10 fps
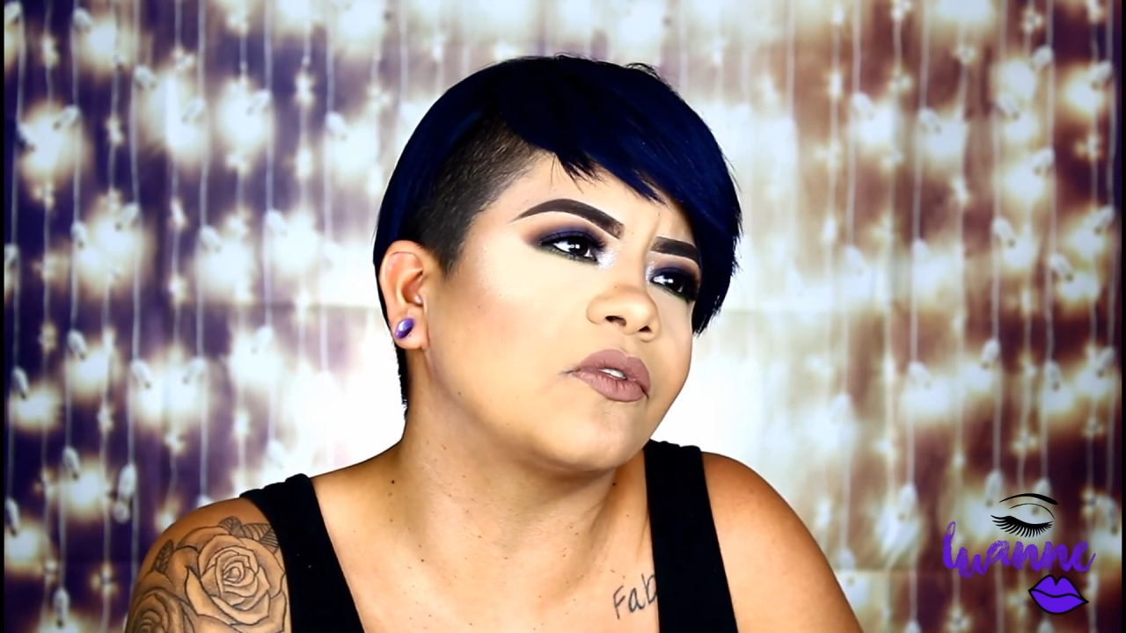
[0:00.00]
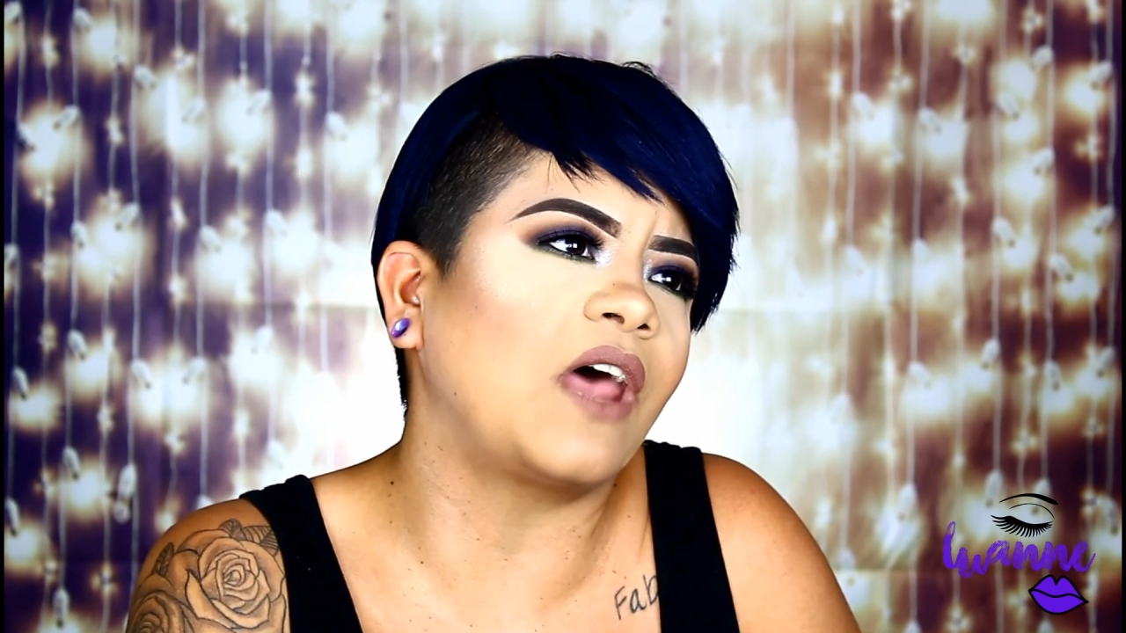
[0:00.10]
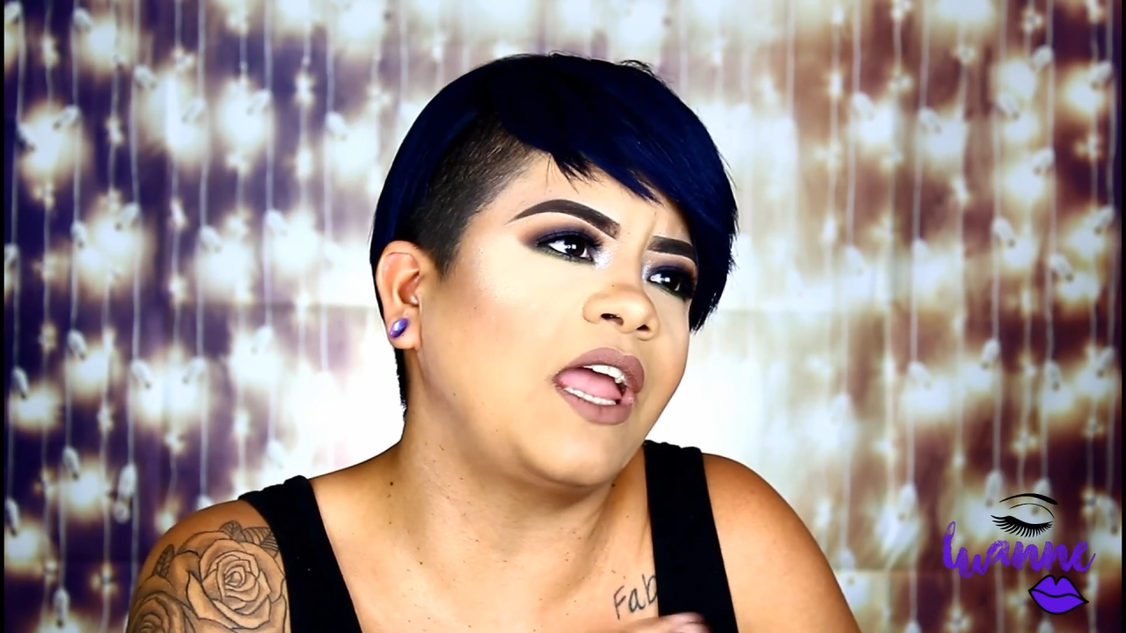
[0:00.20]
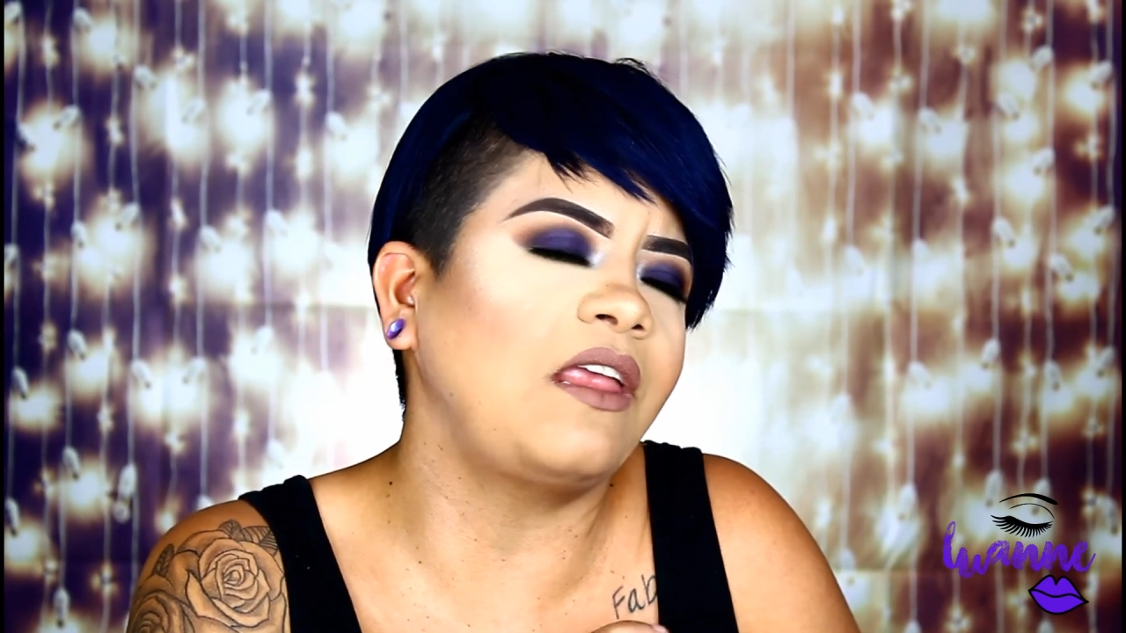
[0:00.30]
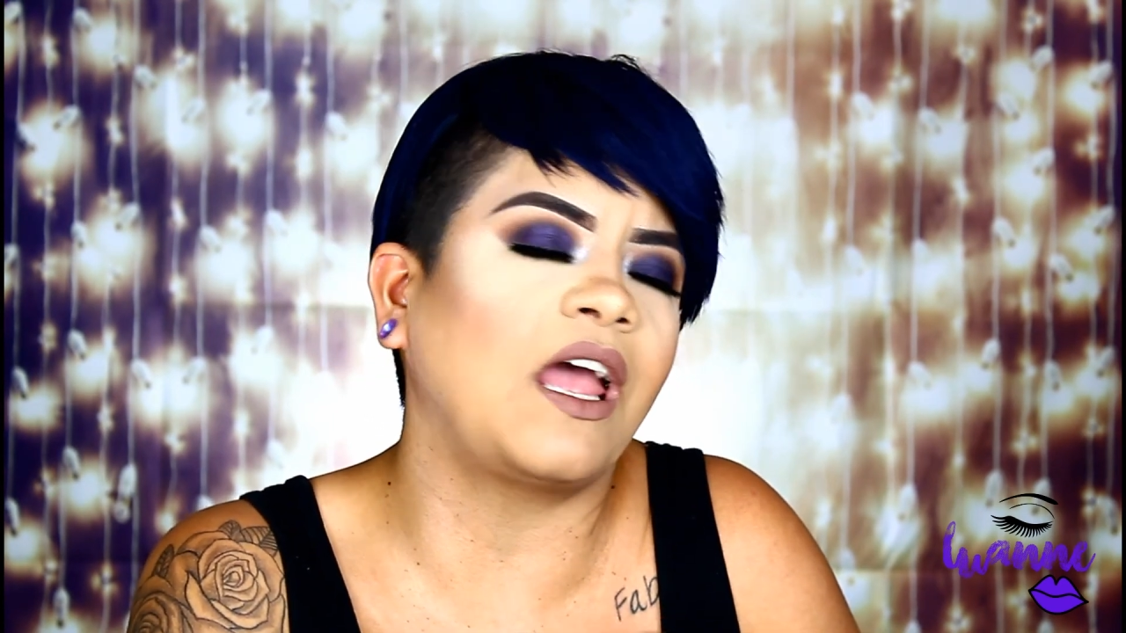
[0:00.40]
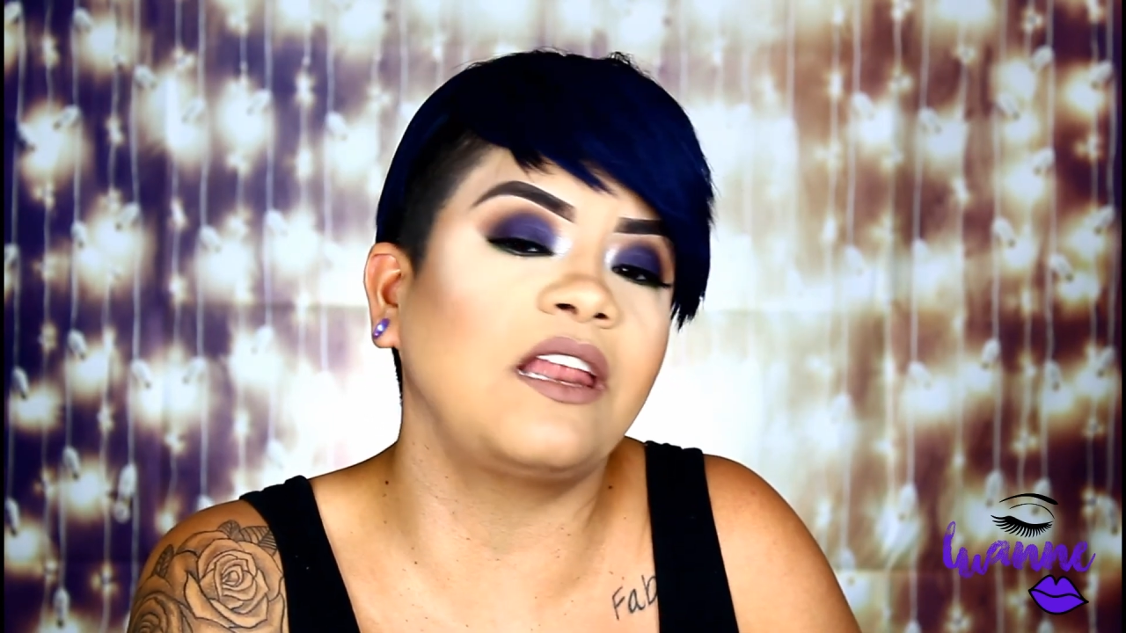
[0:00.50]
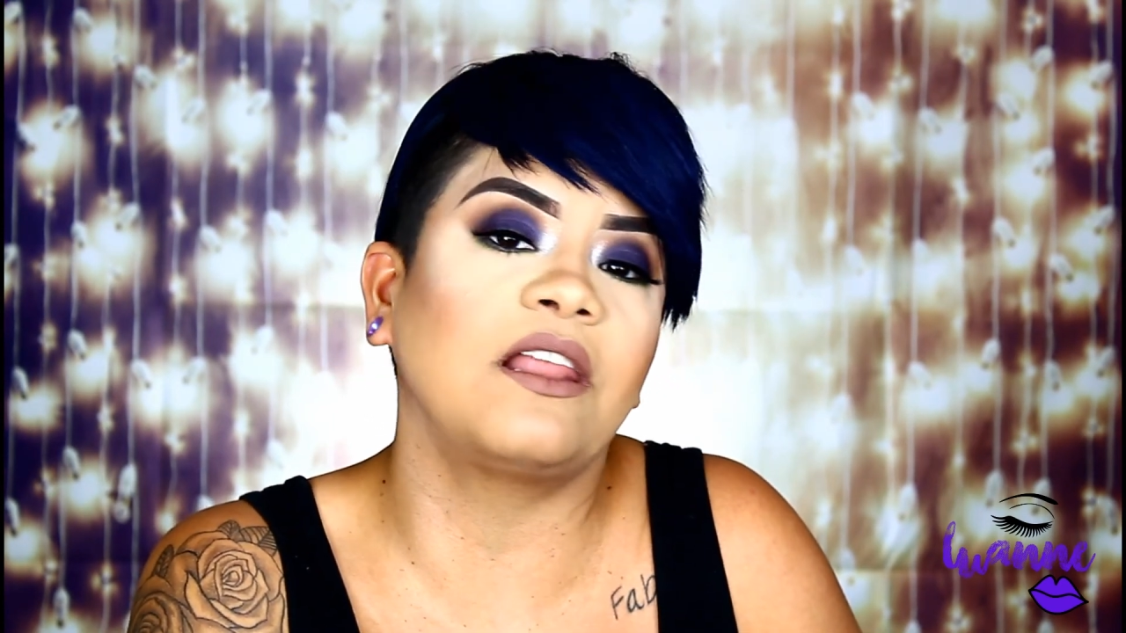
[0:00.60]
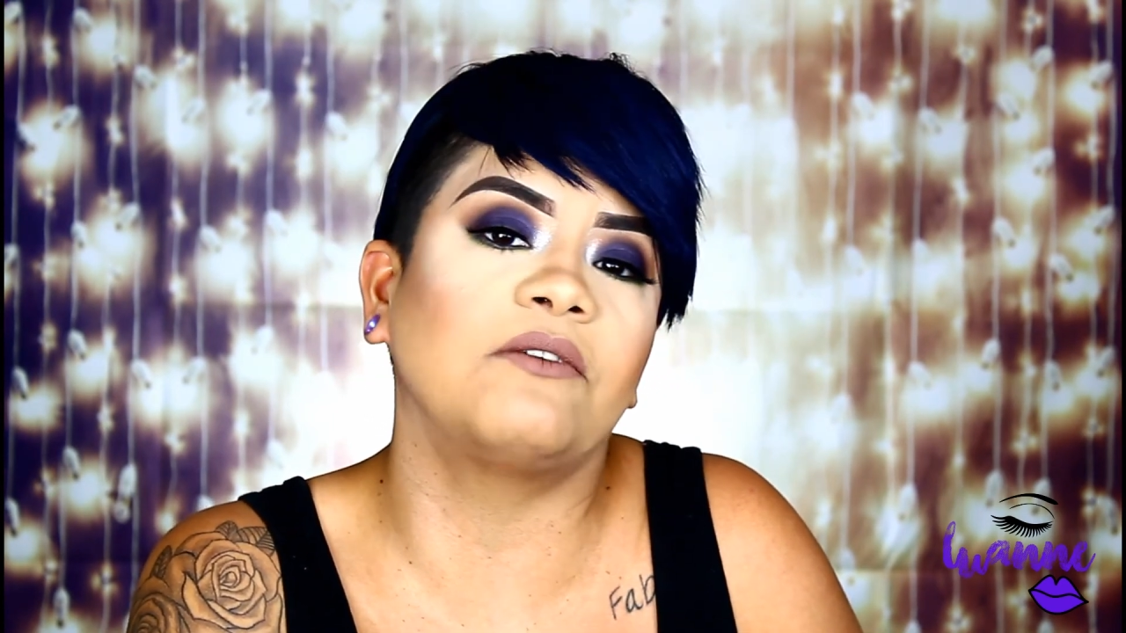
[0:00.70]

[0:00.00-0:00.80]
I love